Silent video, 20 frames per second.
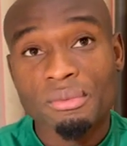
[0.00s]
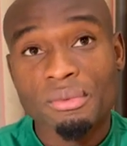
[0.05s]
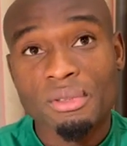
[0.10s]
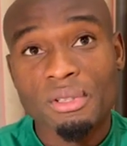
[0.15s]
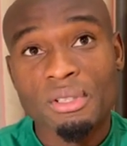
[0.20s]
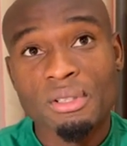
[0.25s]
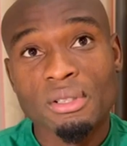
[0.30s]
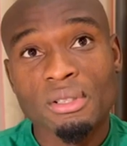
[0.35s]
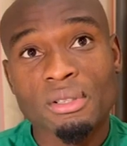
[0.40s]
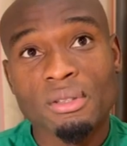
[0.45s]

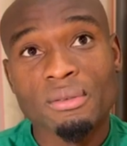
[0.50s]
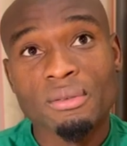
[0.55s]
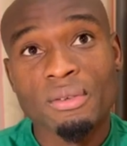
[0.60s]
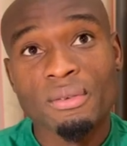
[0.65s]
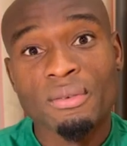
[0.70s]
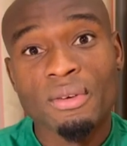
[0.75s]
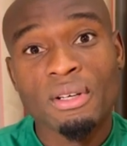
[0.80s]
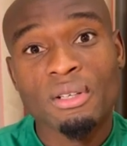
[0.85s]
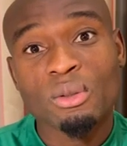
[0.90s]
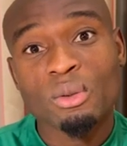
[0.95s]
A
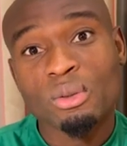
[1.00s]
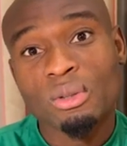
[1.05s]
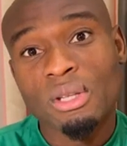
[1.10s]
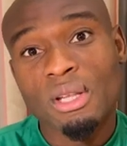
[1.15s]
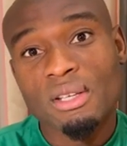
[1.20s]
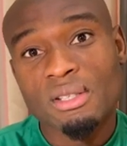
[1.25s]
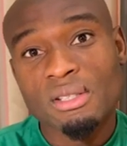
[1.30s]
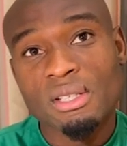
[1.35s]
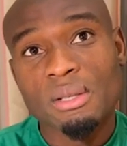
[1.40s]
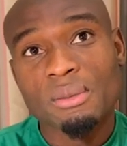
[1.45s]
very good
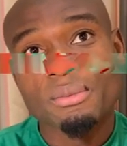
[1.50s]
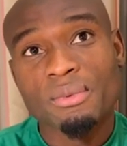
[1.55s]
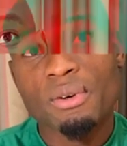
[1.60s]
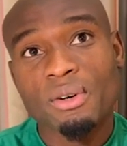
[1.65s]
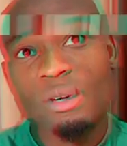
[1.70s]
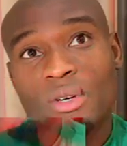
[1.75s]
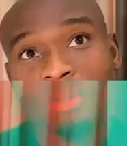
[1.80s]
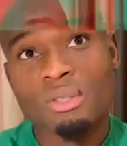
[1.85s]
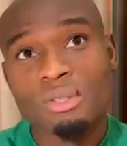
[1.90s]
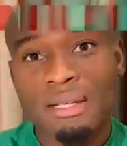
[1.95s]
test game for
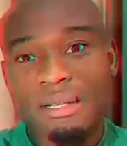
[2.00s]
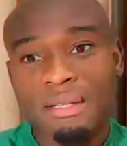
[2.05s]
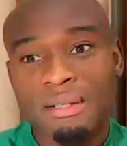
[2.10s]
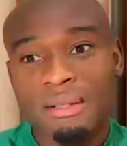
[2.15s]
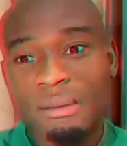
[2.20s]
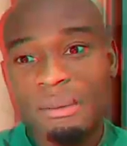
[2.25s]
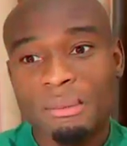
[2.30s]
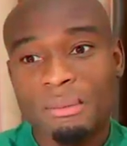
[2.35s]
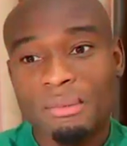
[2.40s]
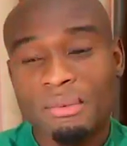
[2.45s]
us.
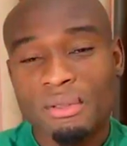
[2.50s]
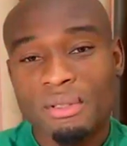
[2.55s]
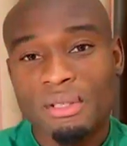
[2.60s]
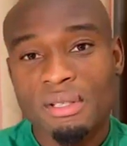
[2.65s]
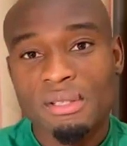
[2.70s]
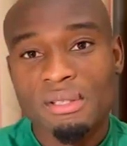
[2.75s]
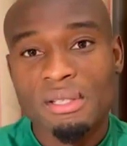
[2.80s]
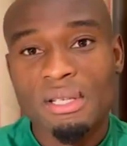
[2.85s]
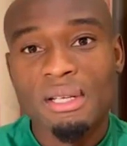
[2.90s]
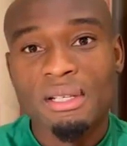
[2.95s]
He
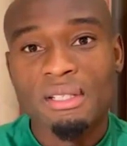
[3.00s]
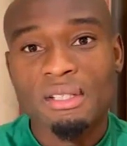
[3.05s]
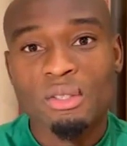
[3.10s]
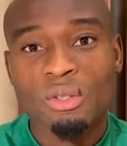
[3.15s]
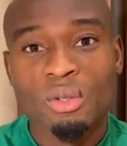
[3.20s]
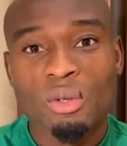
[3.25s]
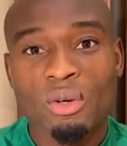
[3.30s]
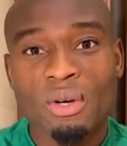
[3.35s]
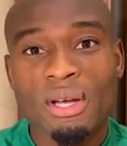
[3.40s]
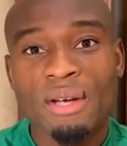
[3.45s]
said, you
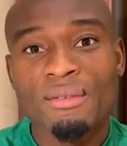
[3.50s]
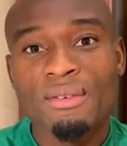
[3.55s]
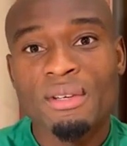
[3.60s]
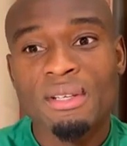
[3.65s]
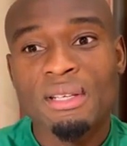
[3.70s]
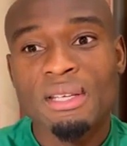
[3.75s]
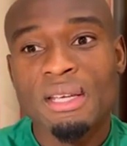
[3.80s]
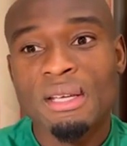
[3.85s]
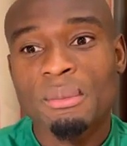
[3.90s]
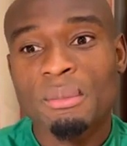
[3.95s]
know, every
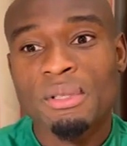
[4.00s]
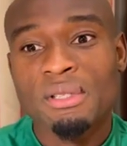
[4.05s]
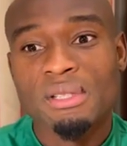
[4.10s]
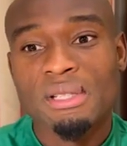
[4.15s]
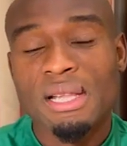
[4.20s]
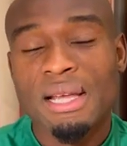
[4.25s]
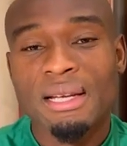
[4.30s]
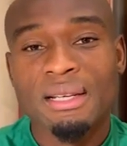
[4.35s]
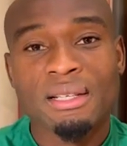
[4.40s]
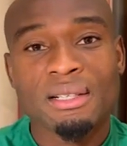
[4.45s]
game is
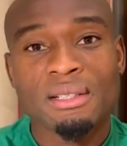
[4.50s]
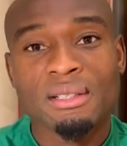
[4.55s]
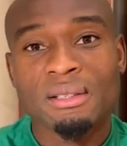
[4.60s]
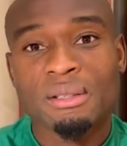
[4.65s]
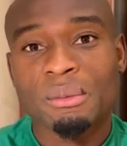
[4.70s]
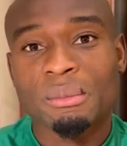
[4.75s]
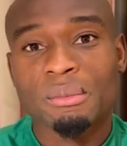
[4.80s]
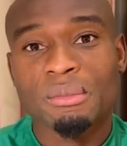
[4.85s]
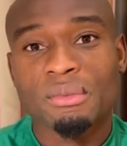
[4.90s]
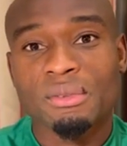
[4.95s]
like
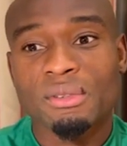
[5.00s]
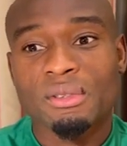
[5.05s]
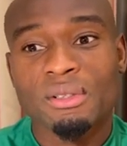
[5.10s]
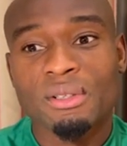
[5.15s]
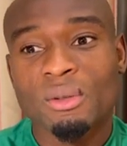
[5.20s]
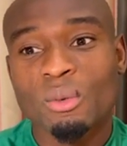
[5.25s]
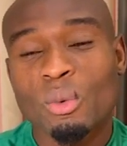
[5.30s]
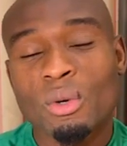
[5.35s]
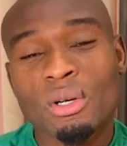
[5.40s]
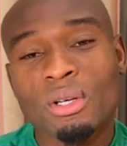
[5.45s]
a
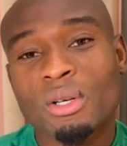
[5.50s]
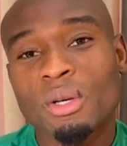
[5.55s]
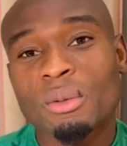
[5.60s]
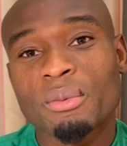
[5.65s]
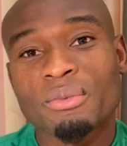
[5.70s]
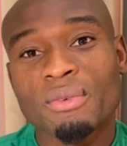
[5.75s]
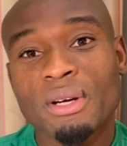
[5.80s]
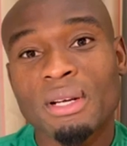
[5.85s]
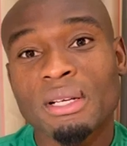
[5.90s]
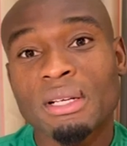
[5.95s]
World Cup
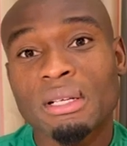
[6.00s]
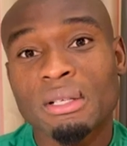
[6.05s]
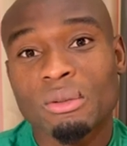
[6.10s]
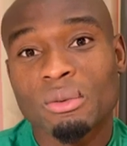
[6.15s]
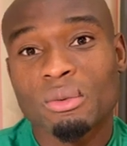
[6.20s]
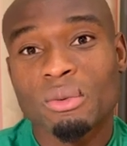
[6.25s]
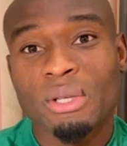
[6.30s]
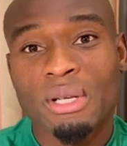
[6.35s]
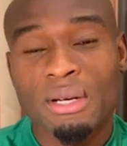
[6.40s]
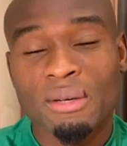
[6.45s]
final.
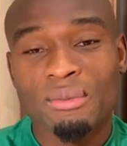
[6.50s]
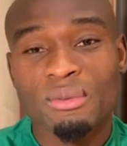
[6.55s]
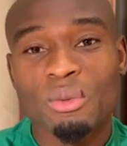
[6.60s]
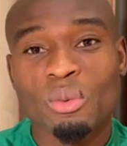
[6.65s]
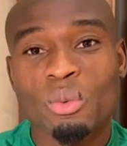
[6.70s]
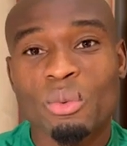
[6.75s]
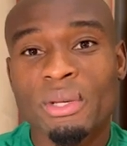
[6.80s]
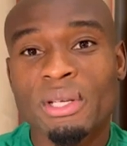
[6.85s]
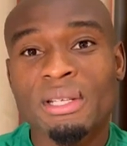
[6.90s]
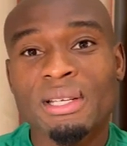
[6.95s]
We have to
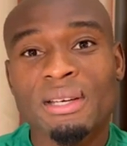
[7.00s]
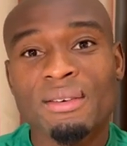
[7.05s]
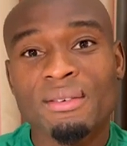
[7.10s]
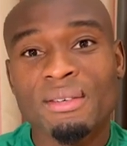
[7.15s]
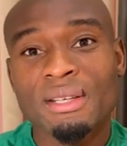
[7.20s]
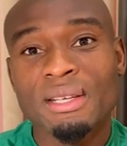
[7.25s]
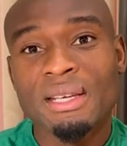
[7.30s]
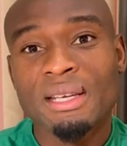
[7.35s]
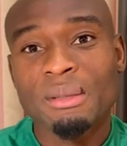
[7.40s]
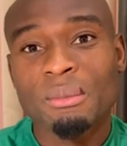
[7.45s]
win every
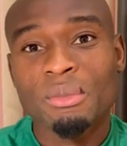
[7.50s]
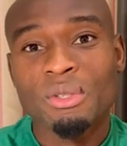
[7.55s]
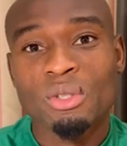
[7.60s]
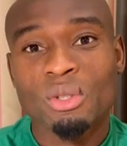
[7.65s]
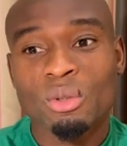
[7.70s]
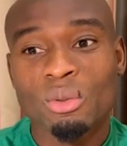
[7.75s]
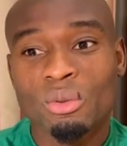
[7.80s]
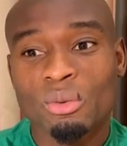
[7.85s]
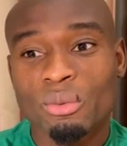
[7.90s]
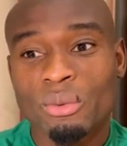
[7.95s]
game, you
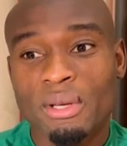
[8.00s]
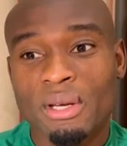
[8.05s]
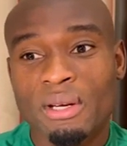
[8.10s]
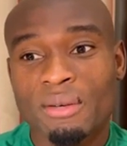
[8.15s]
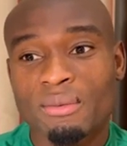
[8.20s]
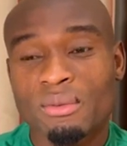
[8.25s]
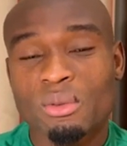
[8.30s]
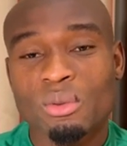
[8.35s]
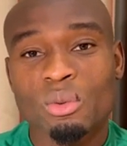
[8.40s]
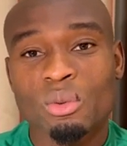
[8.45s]
know. We
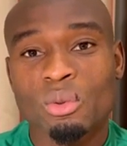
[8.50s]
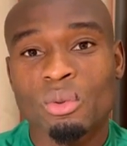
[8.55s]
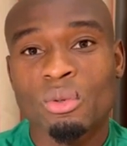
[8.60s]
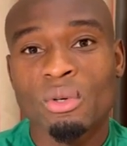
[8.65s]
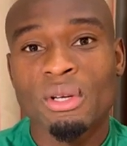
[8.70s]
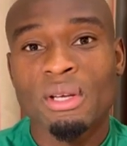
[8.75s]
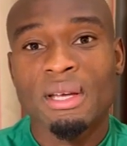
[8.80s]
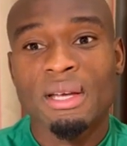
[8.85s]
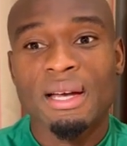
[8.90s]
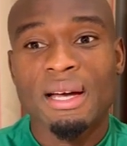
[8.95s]
have to
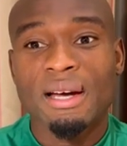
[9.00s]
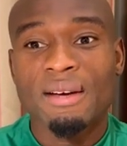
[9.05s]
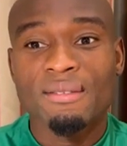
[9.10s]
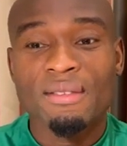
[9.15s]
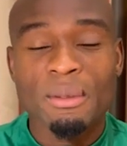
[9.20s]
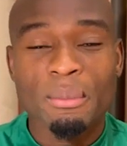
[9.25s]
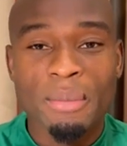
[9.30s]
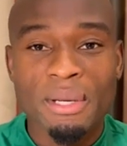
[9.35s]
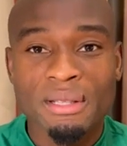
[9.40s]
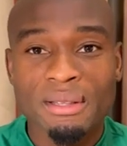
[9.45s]
have
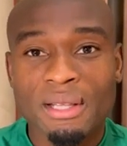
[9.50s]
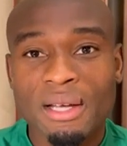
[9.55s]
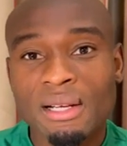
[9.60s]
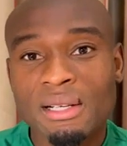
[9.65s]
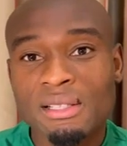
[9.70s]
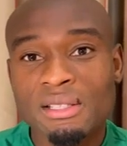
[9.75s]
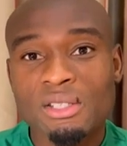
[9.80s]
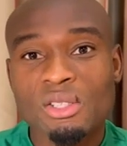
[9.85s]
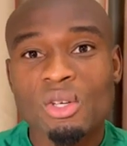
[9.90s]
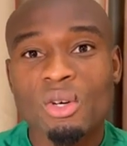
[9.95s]
the
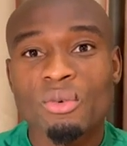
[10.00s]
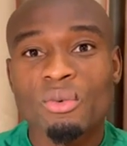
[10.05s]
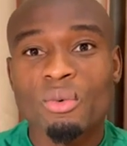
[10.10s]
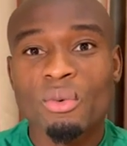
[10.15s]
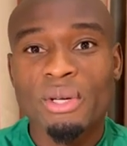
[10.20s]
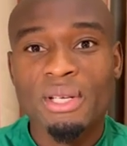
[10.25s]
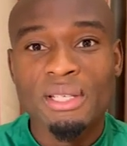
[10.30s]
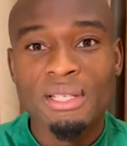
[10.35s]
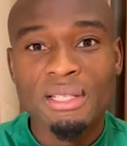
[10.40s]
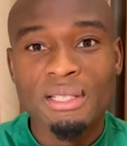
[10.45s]
mentality of
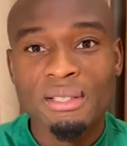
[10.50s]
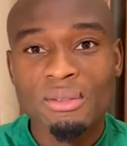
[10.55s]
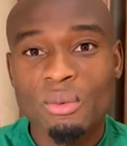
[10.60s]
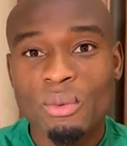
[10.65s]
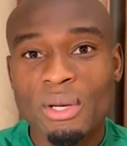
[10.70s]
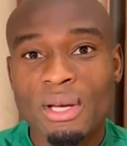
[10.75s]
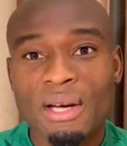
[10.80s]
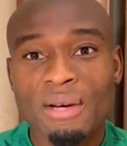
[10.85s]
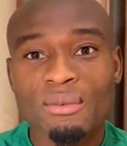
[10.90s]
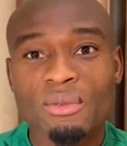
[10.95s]
winning.
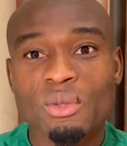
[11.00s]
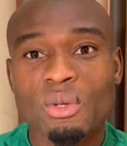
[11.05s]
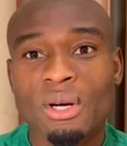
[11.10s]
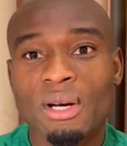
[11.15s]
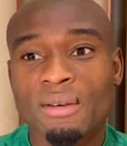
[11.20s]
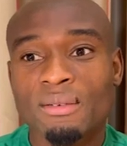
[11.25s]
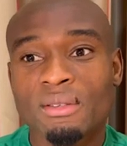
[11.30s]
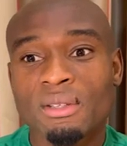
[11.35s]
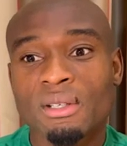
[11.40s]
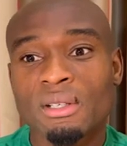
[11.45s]
We have to
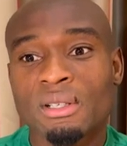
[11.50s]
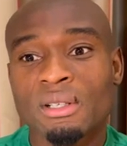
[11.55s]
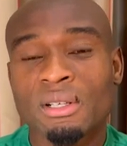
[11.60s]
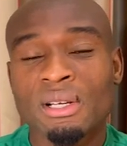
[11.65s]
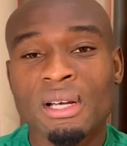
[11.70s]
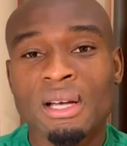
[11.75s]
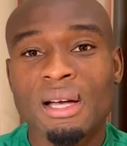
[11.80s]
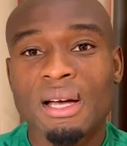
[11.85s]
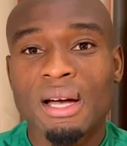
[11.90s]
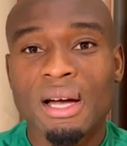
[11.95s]
have the
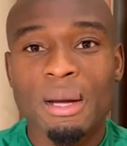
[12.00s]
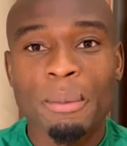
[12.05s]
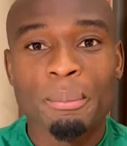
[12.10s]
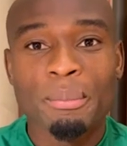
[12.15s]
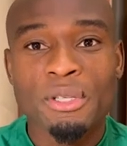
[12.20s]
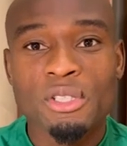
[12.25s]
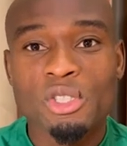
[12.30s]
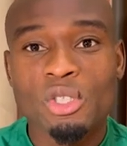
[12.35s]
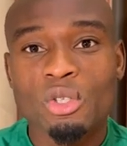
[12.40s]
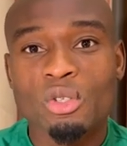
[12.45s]

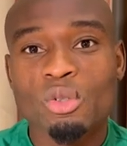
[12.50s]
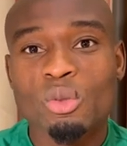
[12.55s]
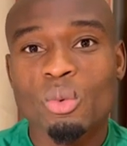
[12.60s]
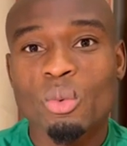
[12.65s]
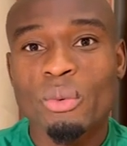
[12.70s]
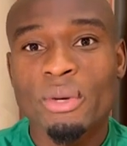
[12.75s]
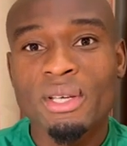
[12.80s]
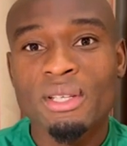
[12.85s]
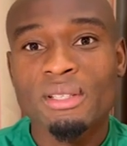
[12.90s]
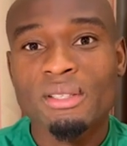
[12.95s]
ambition to
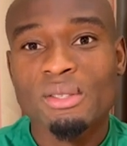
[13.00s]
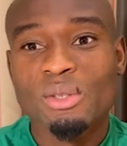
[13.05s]
win.